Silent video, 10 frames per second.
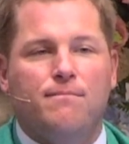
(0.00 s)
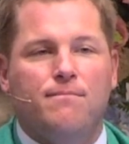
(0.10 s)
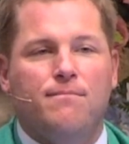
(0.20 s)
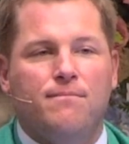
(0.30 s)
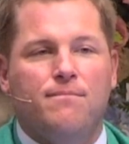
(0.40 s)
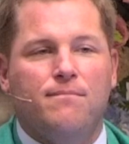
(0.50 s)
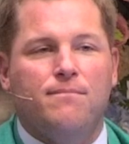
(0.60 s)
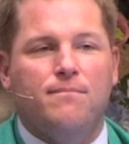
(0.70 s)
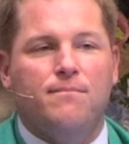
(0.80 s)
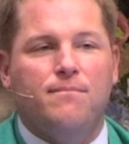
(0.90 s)

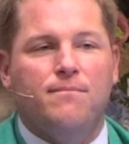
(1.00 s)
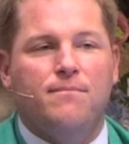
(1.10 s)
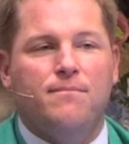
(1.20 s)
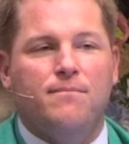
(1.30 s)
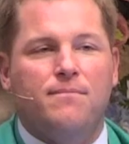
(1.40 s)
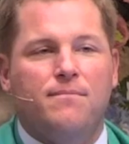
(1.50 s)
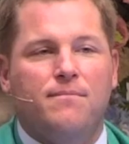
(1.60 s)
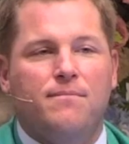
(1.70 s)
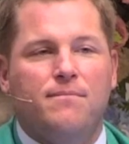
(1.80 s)
Nobody speaks.